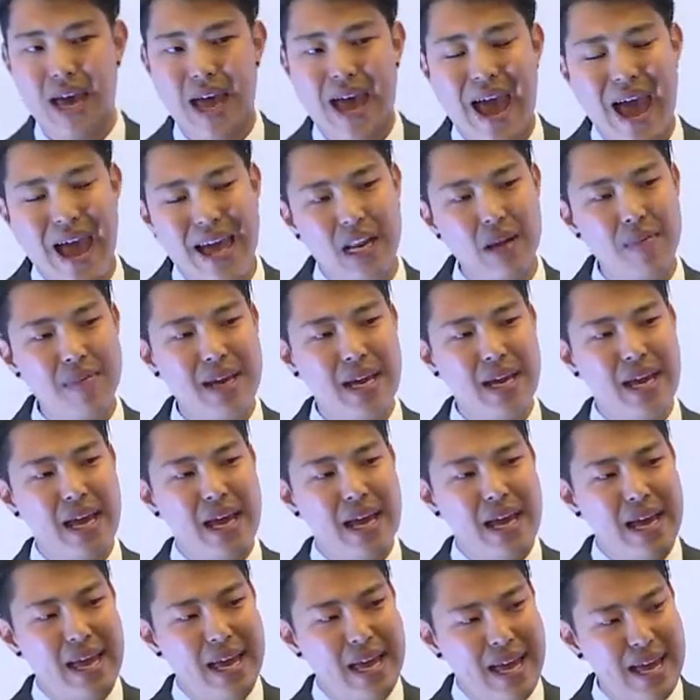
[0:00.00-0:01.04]
Atomy
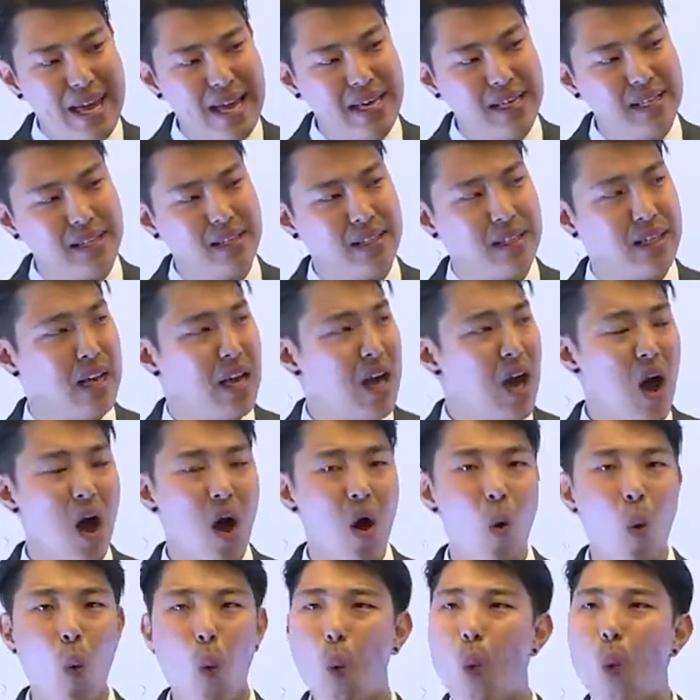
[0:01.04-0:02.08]
is
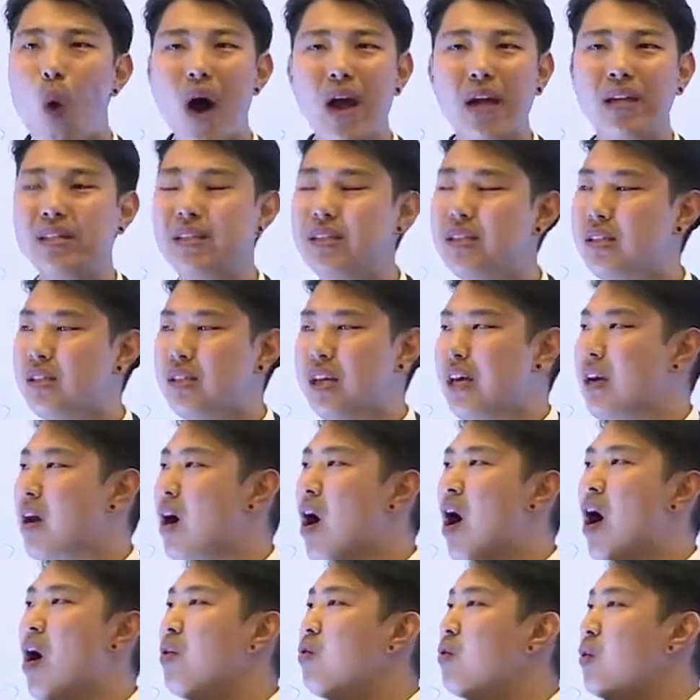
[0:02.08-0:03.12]
once in a
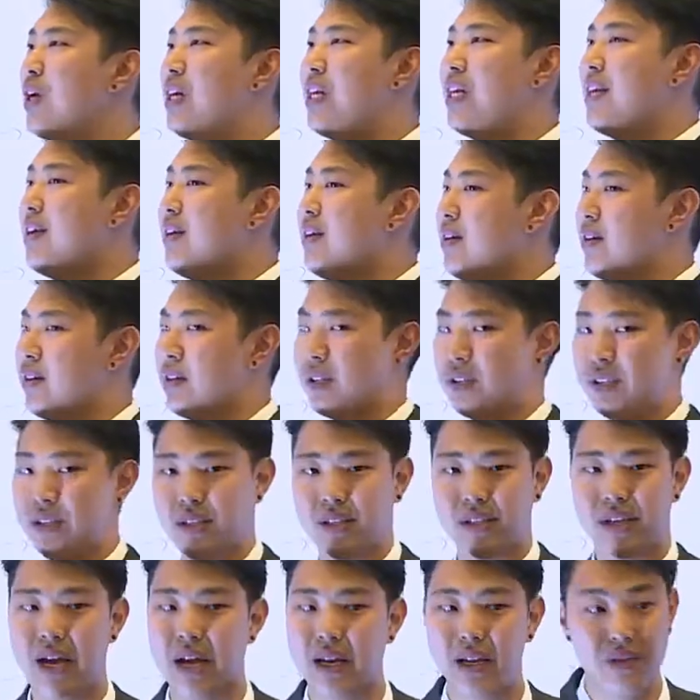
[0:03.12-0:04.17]
hundred years
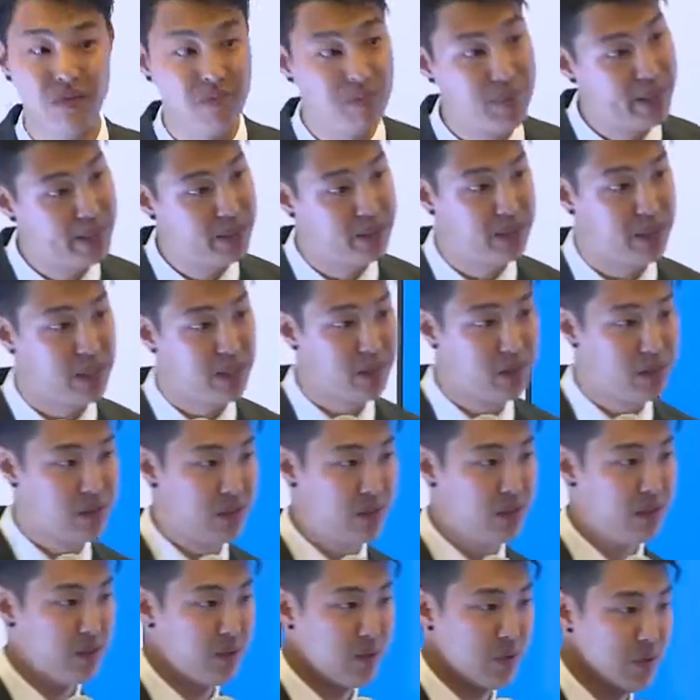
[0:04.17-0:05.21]
kind of
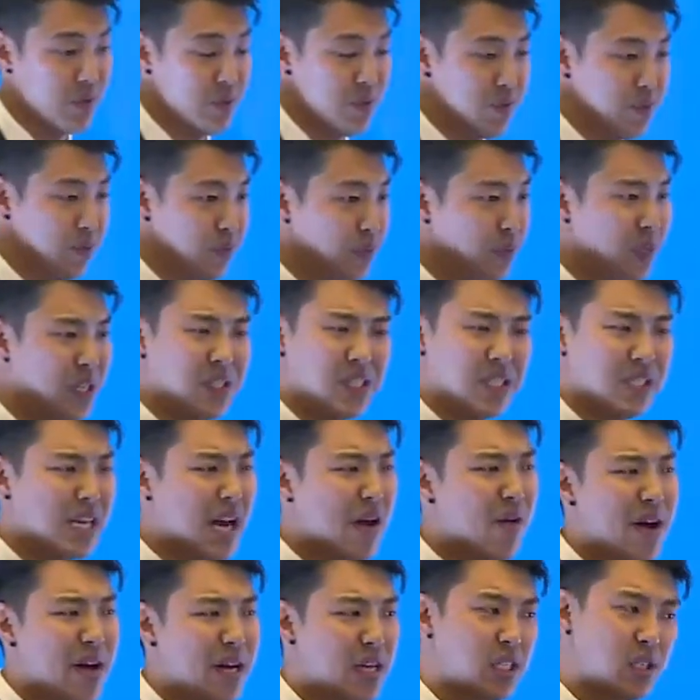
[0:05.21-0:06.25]
business. This is
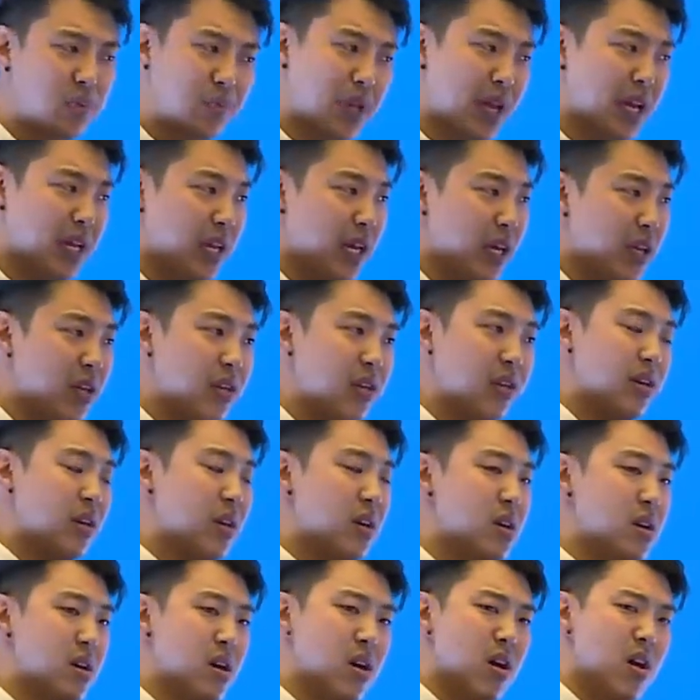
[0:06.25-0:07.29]
how I explain it.
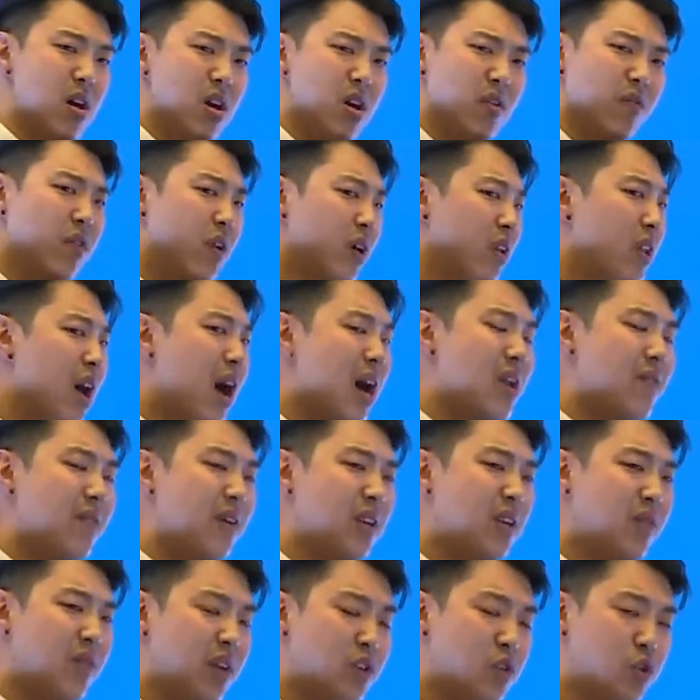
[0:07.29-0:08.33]
For a lot of
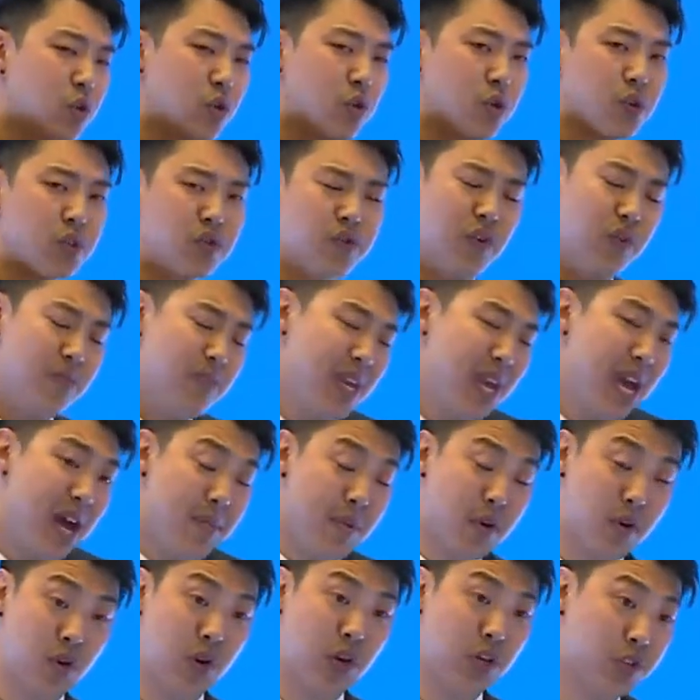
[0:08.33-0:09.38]
individuals, for me, I'm
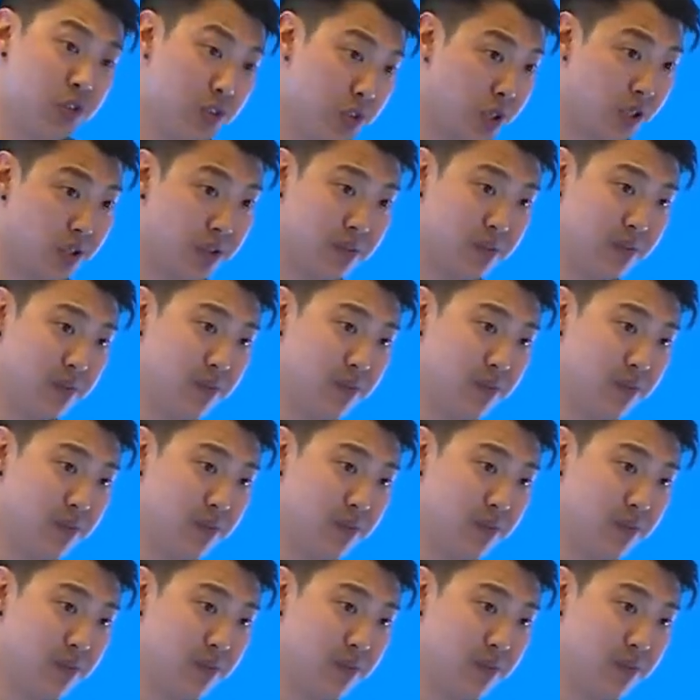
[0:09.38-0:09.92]
a Christian,